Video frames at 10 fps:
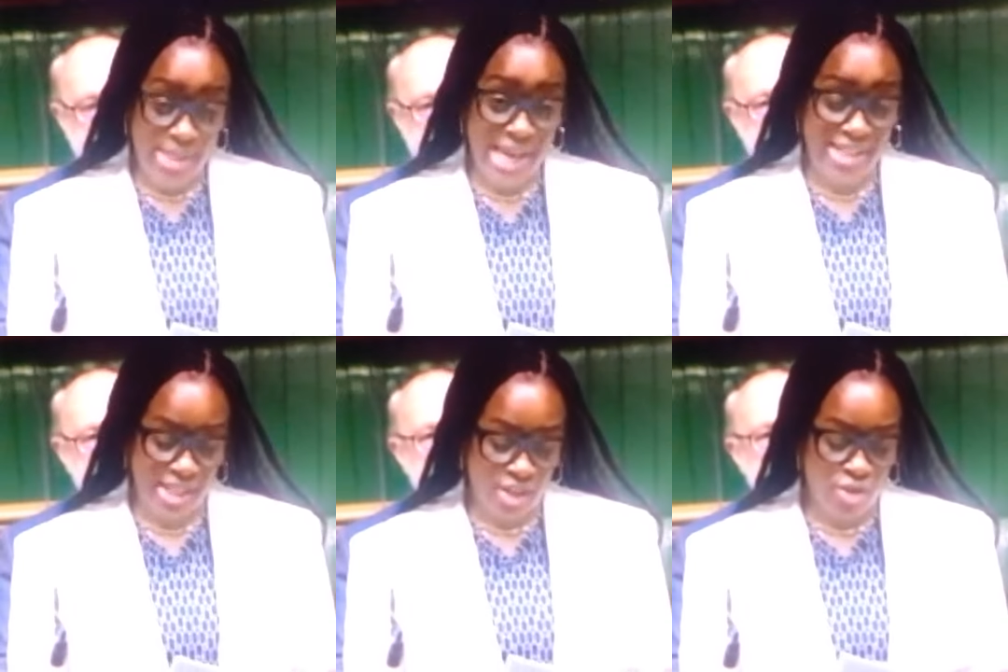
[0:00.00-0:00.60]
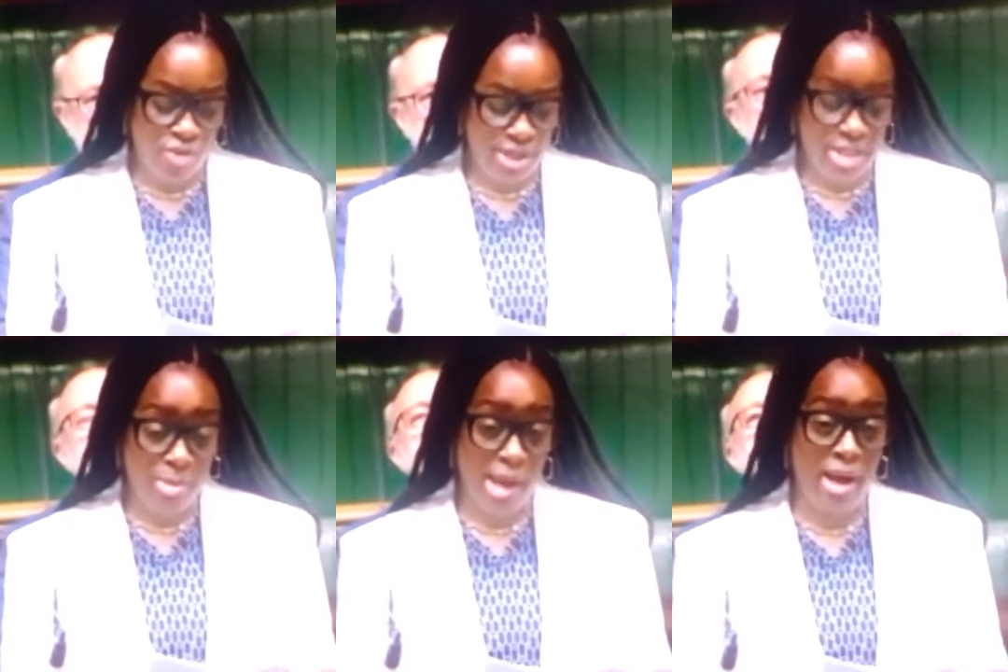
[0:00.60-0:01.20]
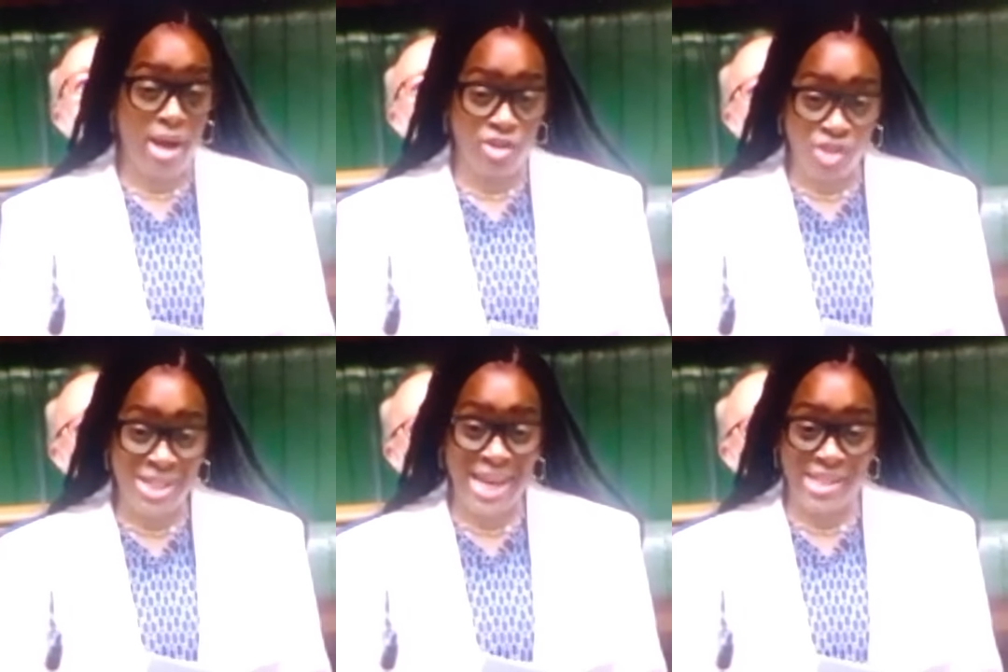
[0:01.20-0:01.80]
has increased by
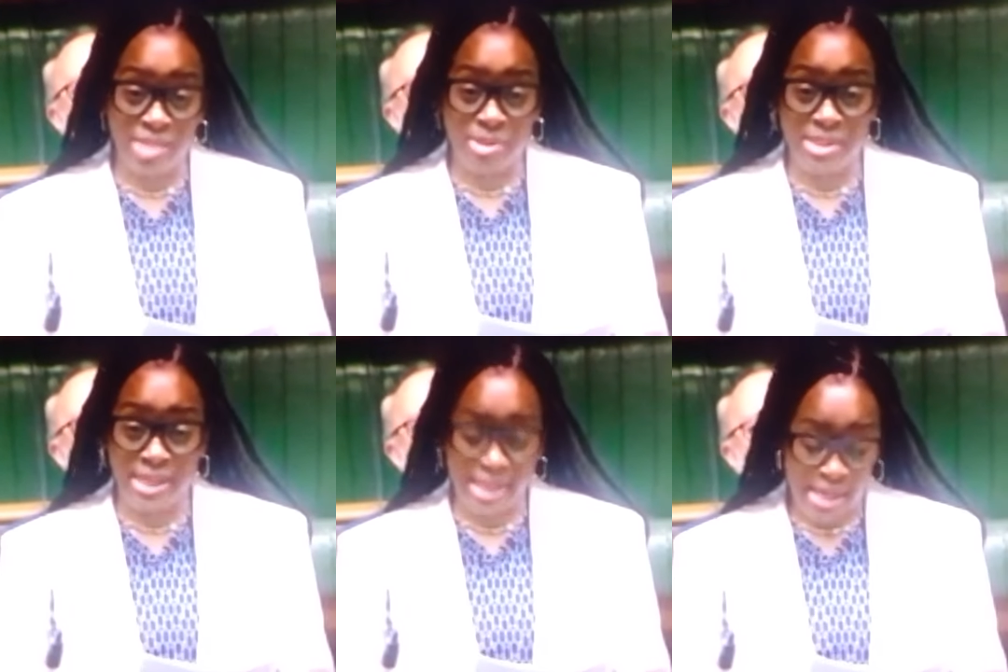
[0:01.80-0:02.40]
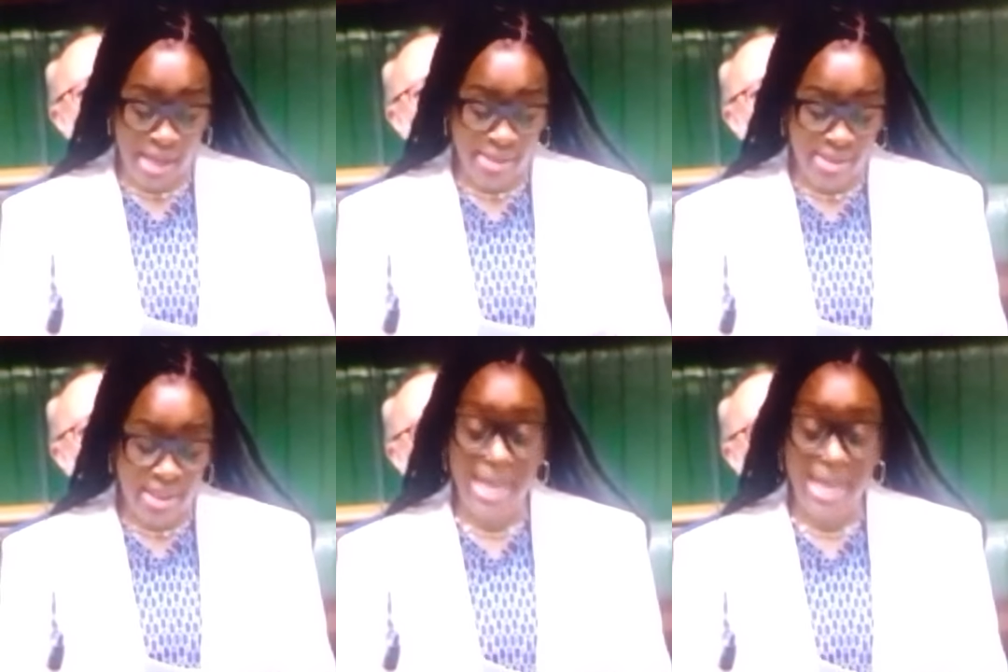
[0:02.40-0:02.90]
180% in London